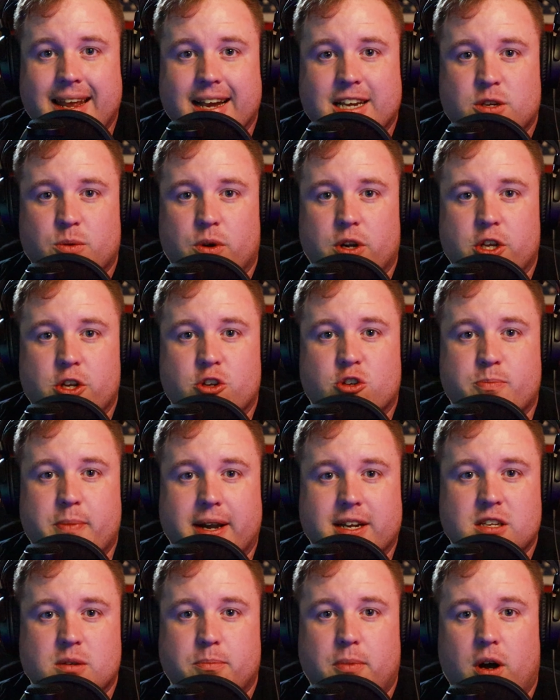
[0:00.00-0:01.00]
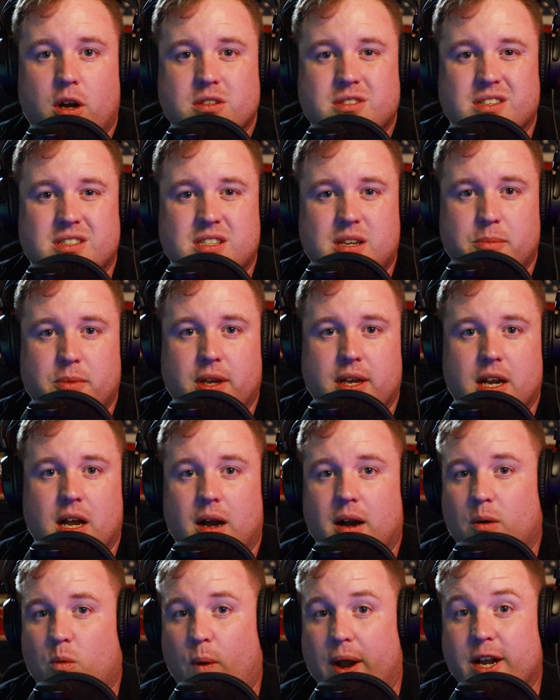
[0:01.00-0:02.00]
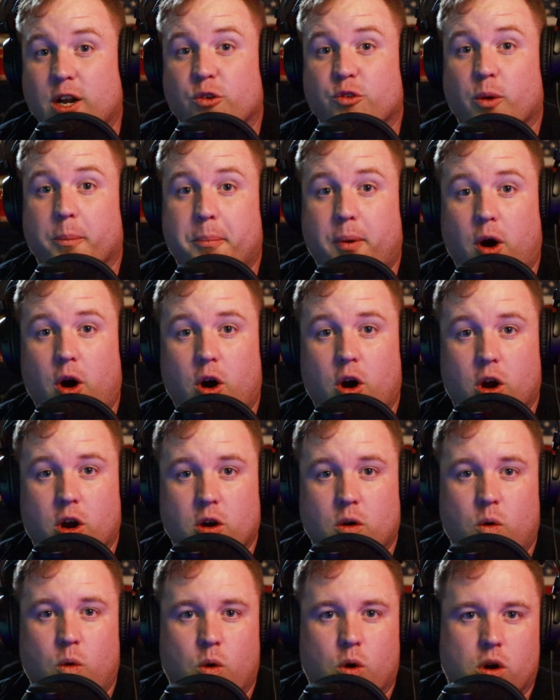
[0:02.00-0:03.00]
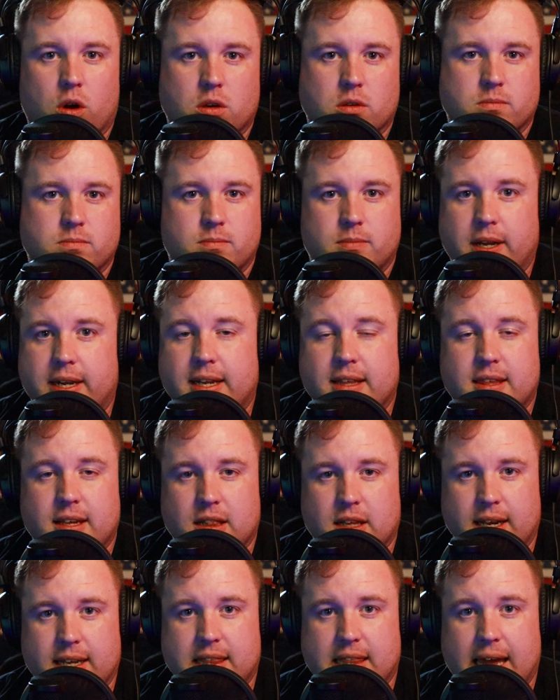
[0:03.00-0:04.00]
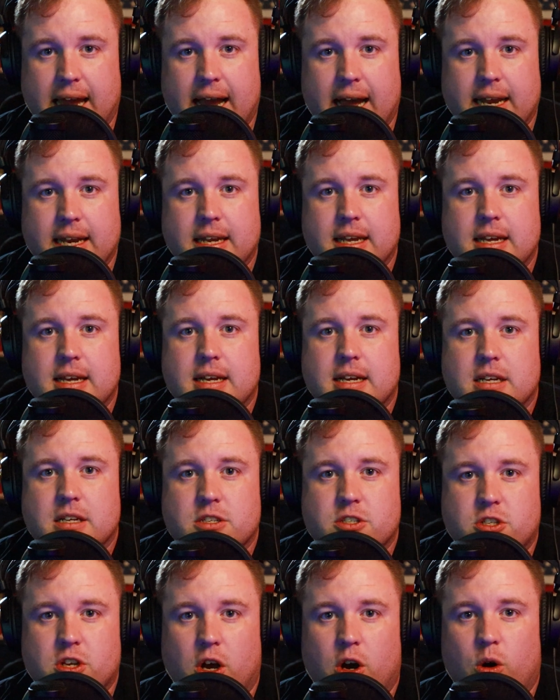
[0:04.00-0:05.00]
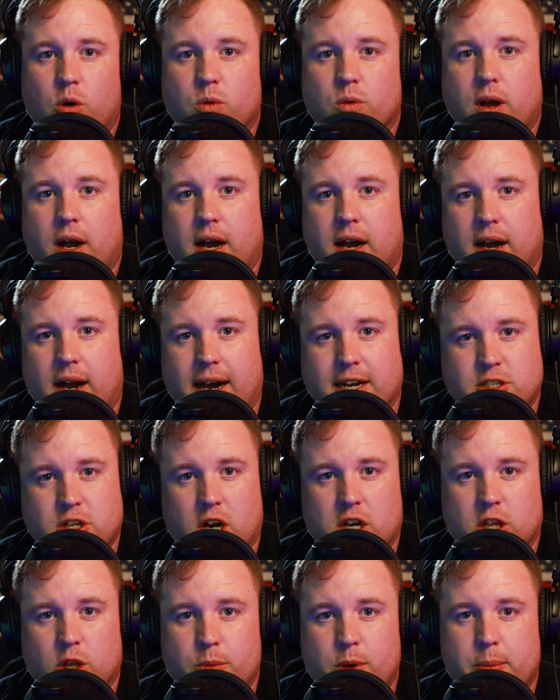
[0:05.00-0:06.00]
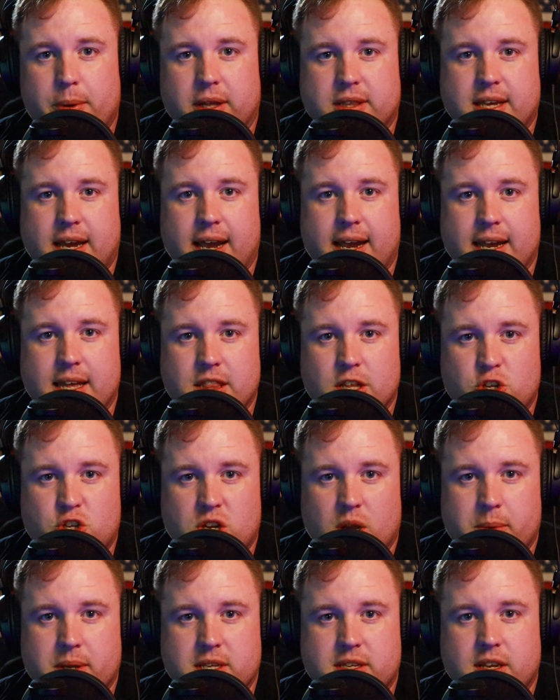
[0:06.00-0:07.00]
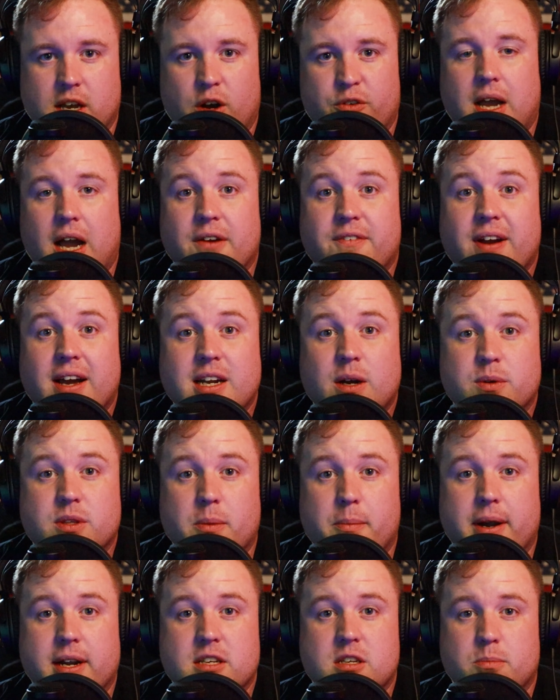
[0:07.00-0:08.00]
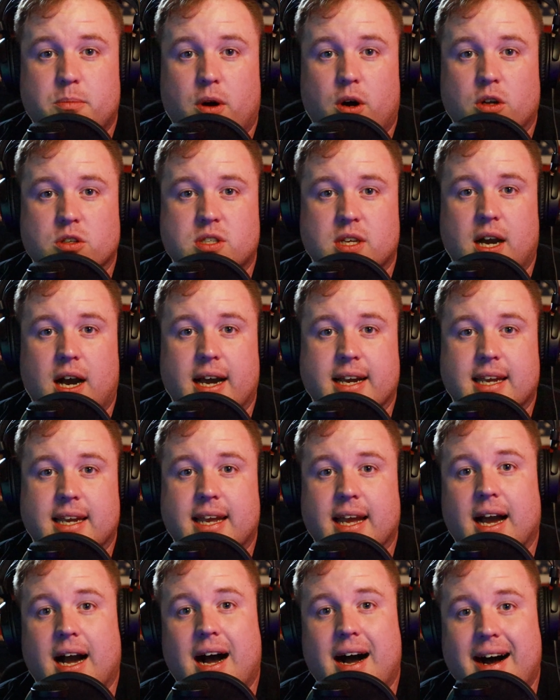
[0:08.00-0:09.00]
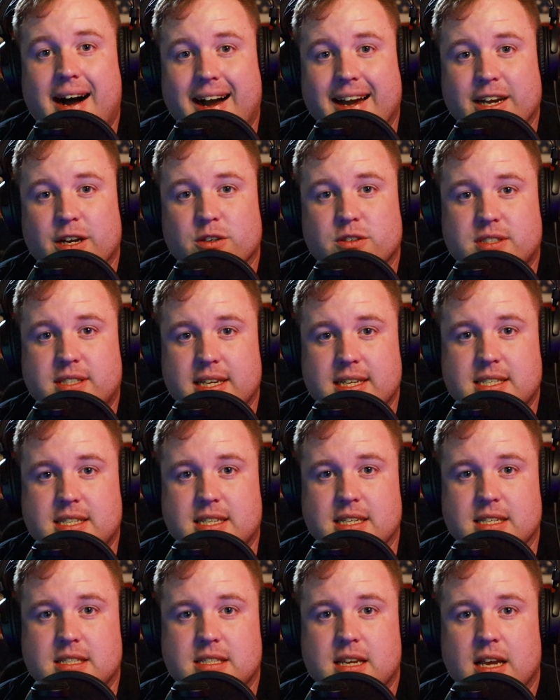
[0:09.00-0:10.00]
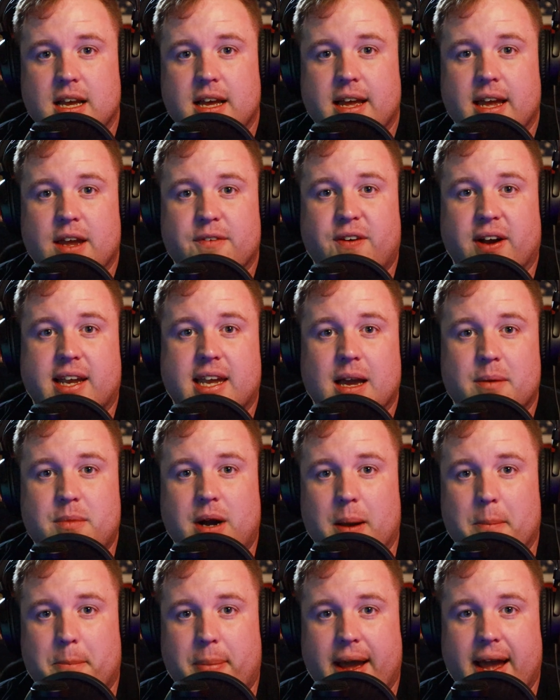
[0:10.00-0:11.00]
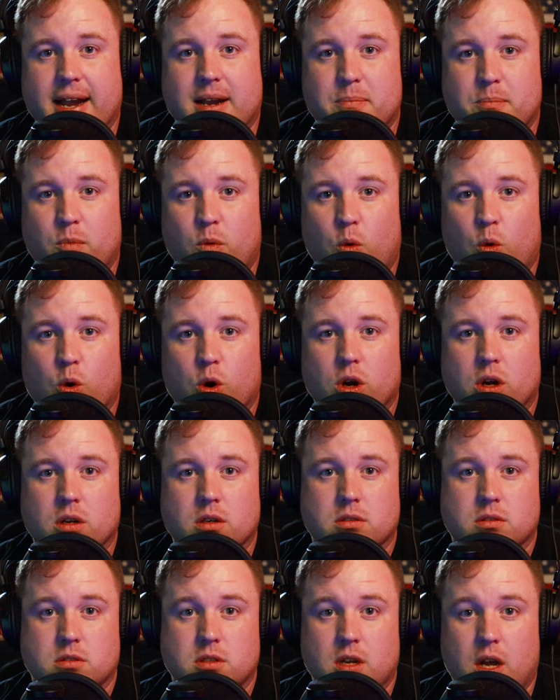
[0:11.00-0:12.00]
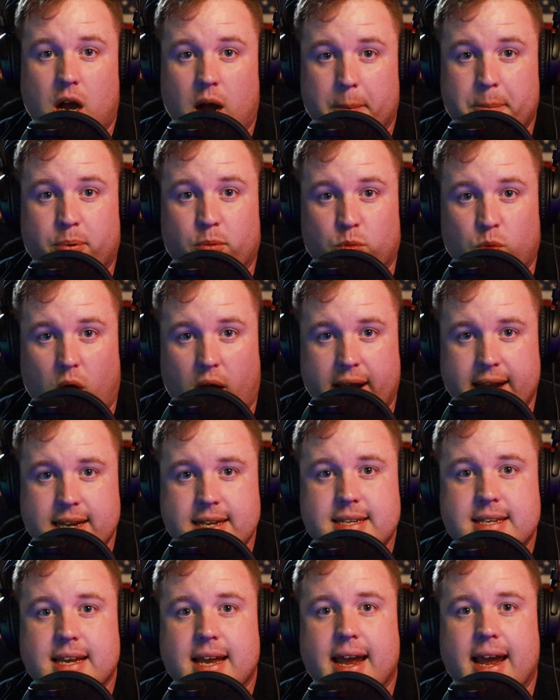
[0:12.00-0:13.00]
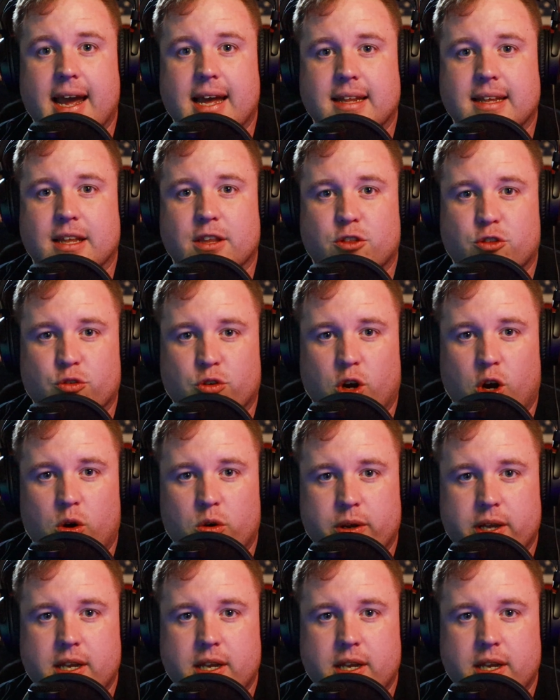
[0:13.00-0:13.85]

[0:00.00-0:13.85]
Next, we're going to use medicine balls to simulate a weight over bar or anything like that. So I talked a little bit about that in the gym itself. I found out with the medicine balls that I could get a higher distance if I kept my back more upright and then throw